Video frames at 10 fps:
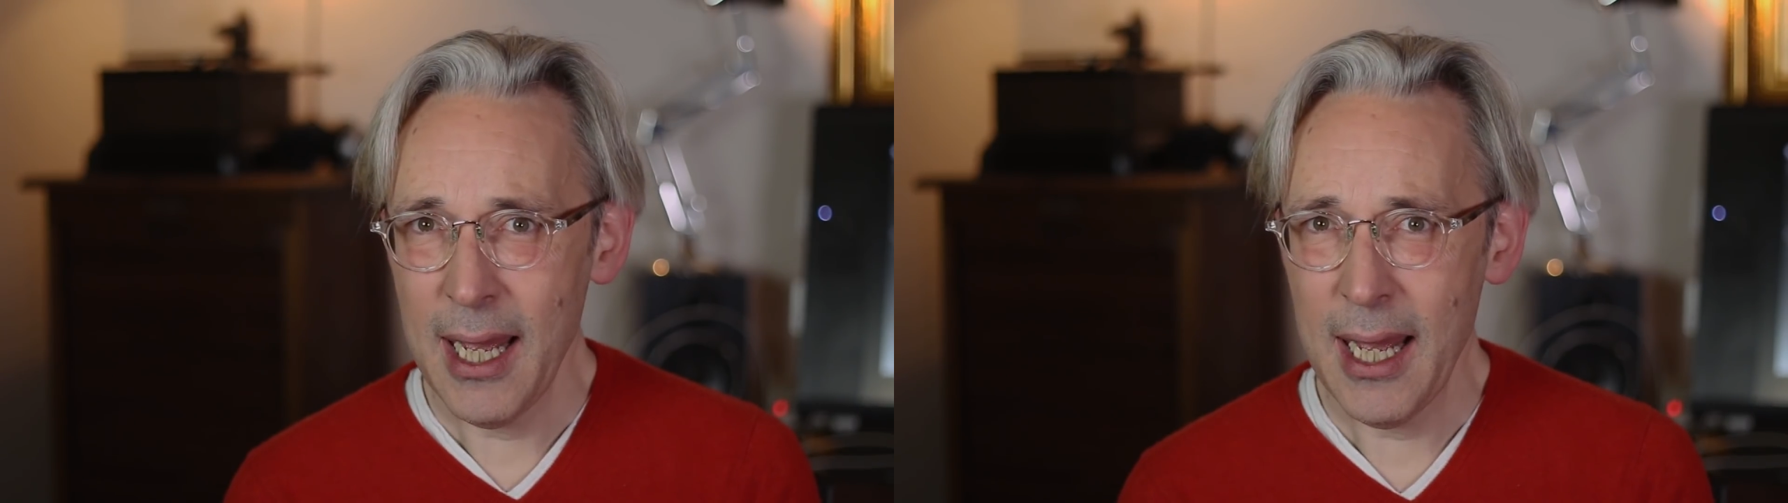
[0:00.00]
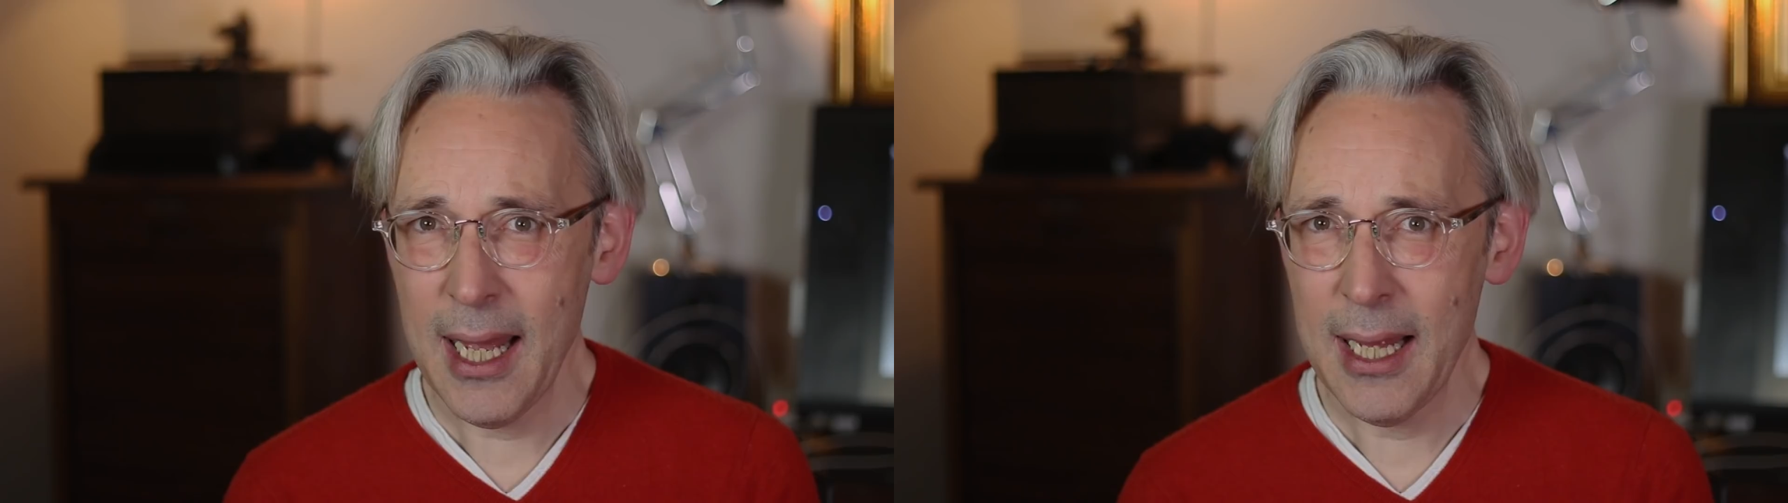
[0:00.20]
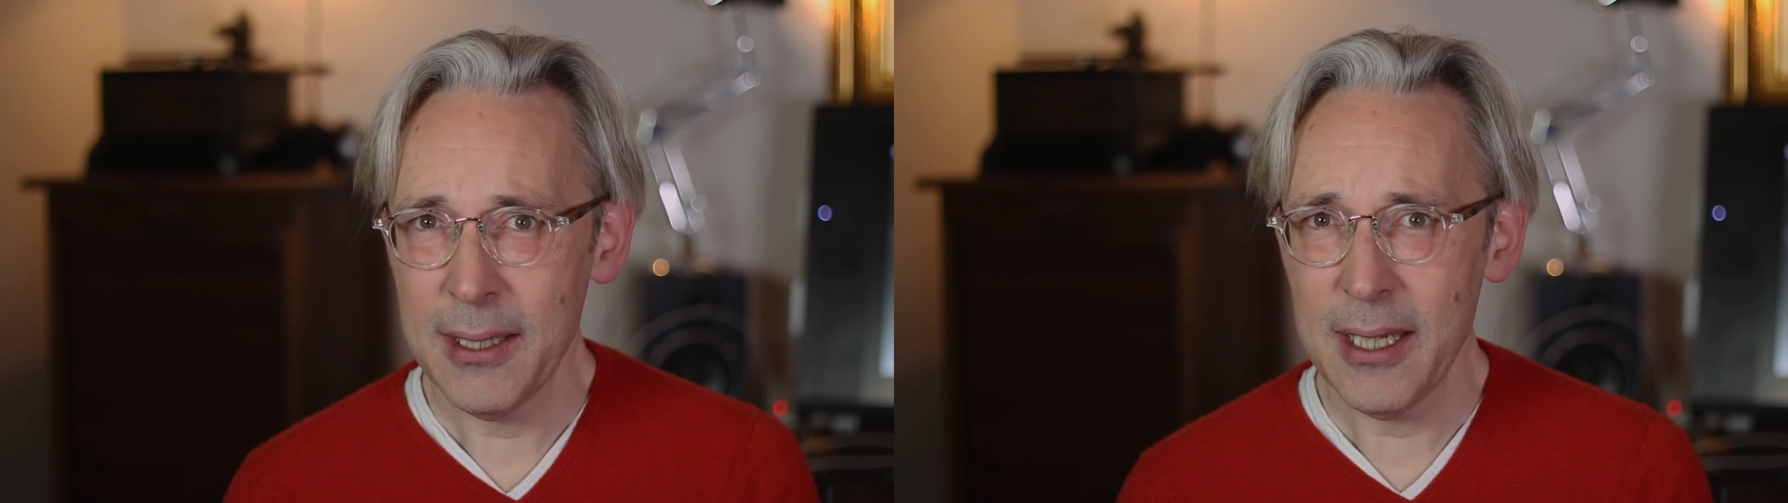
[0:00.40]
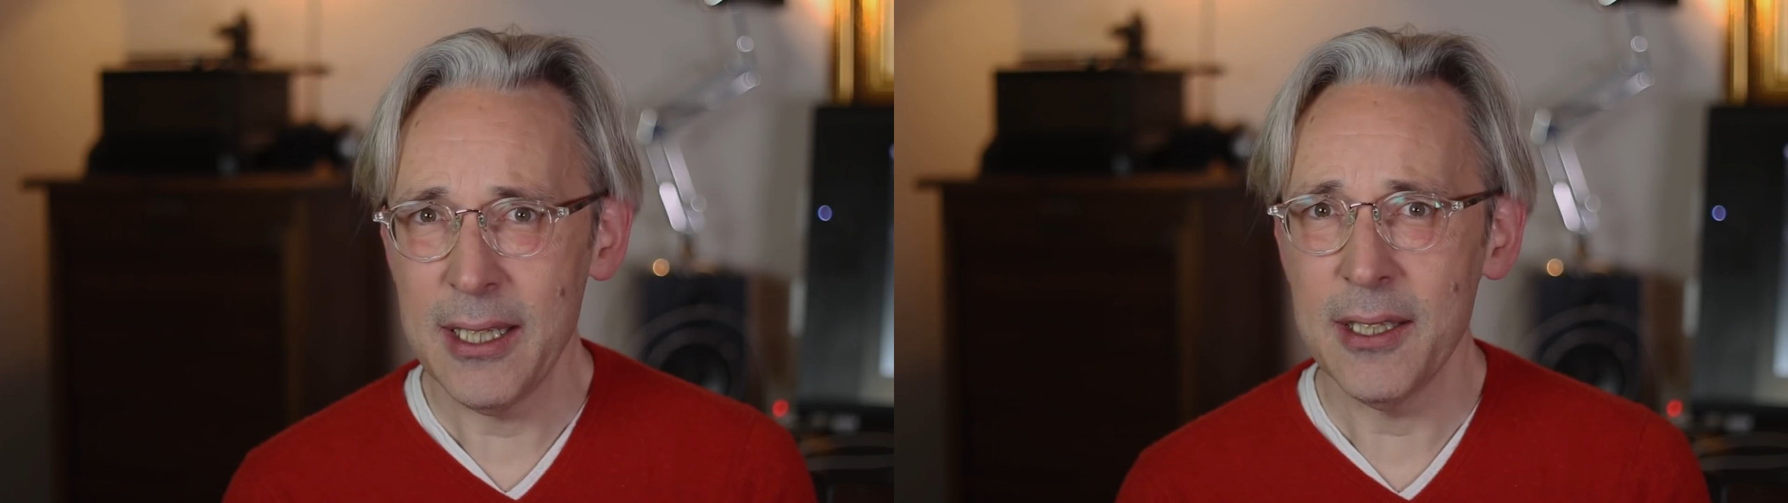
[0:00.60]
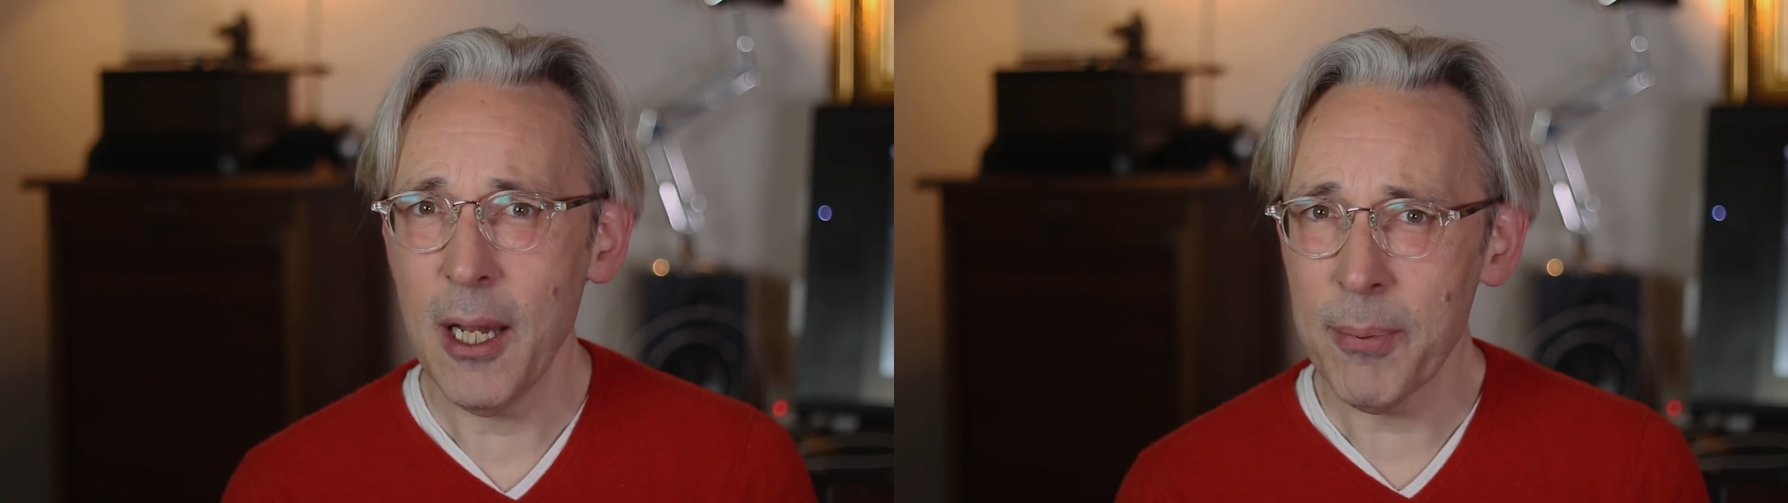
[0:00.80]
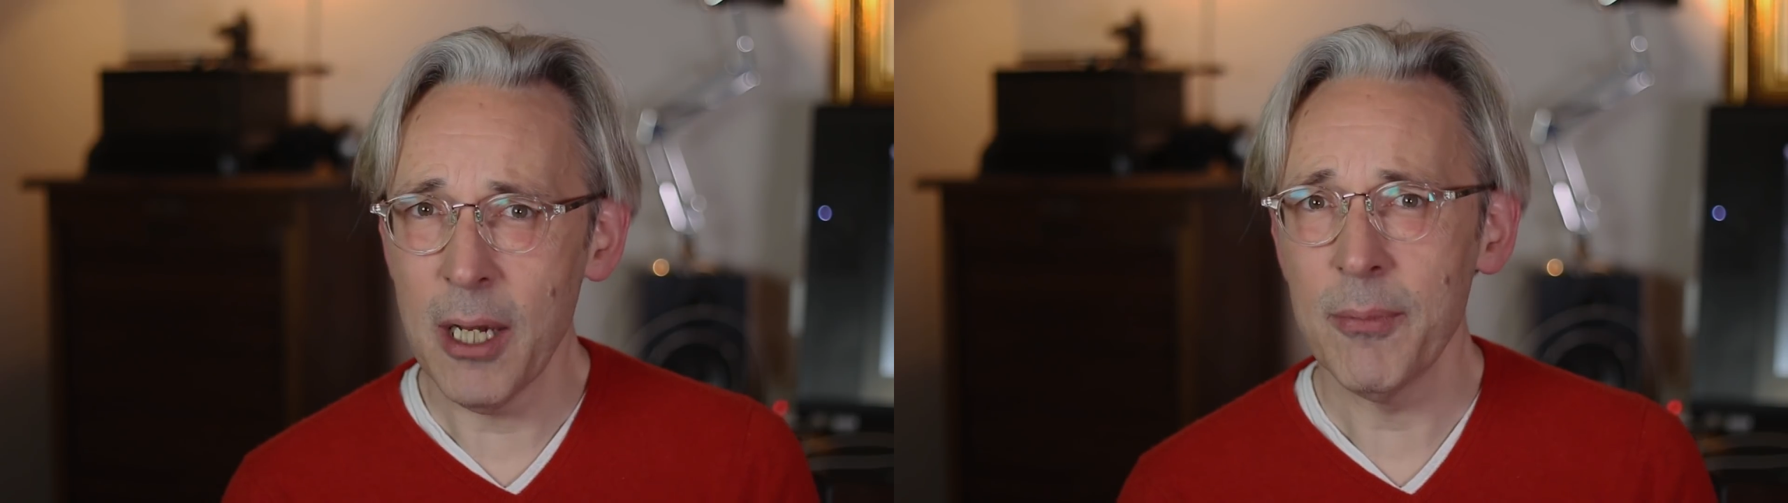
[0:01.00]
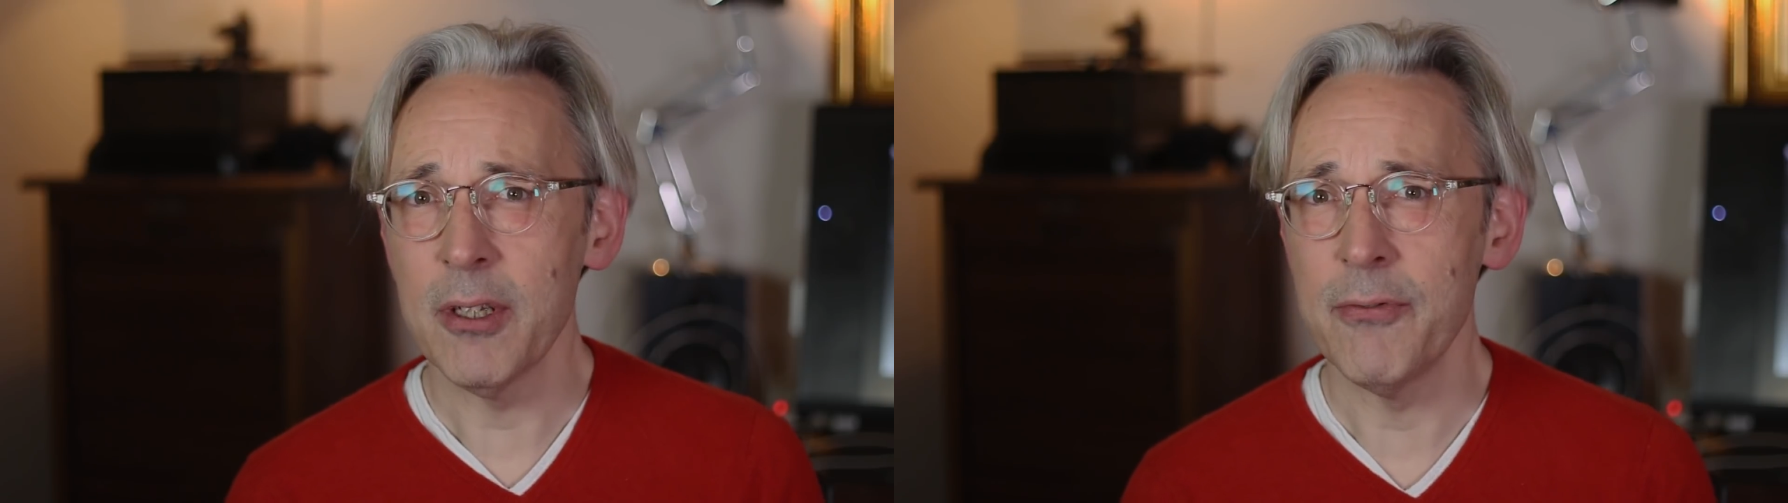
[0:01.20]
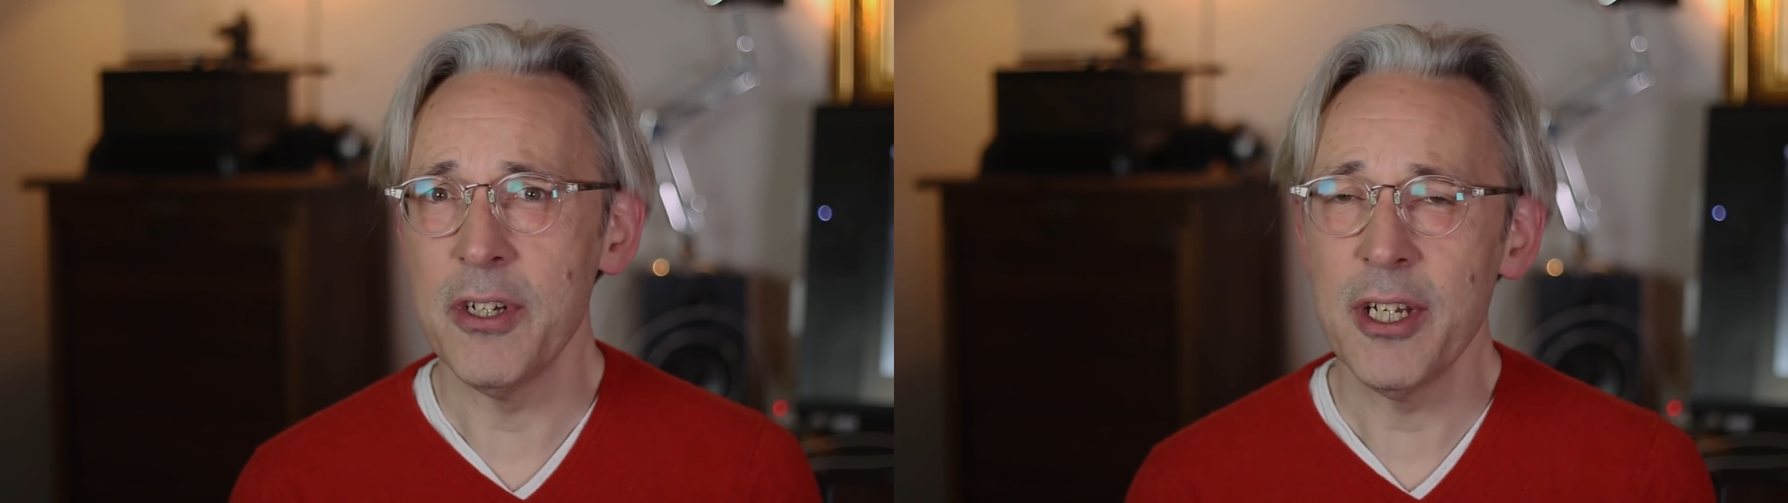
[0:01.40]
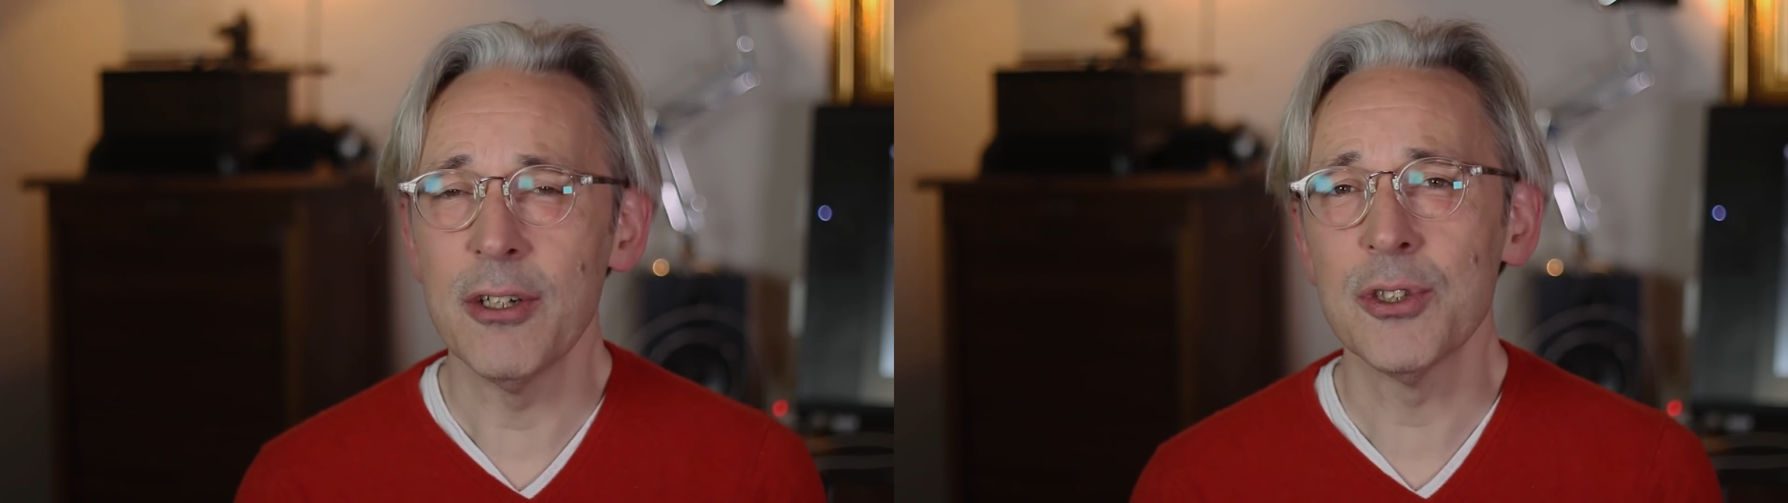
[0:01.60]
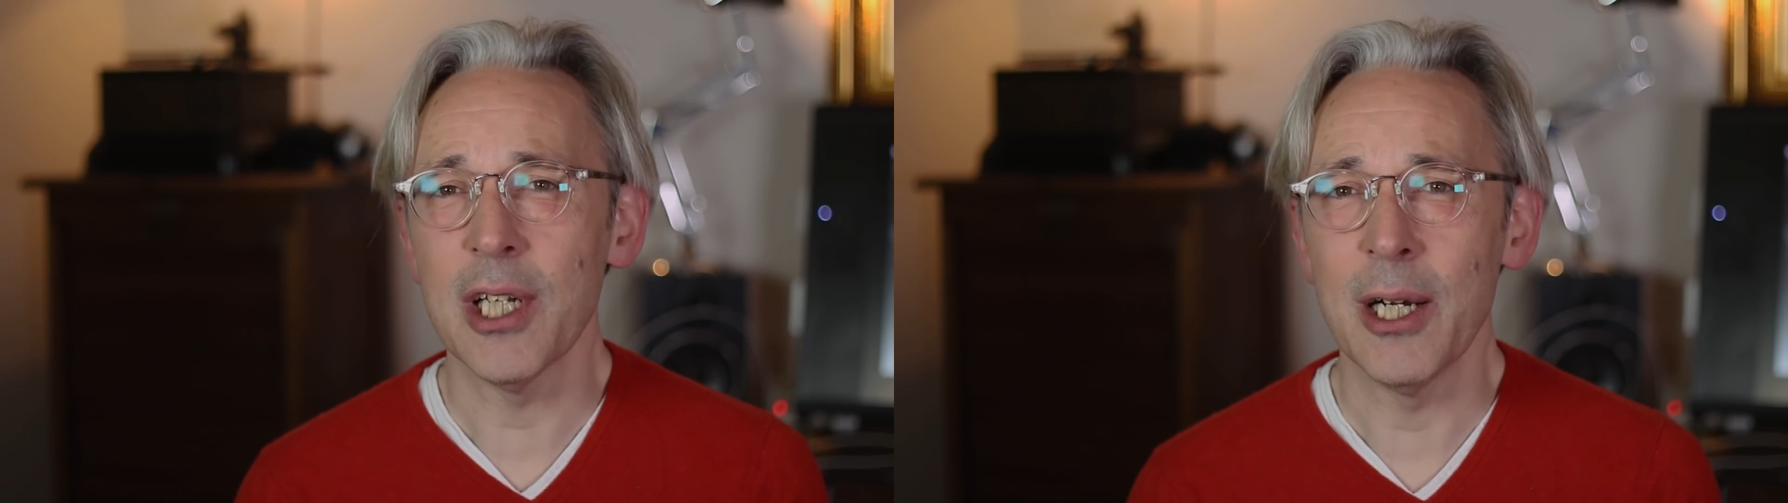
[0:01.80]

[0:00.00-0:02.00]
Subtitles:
And in the upcoming videos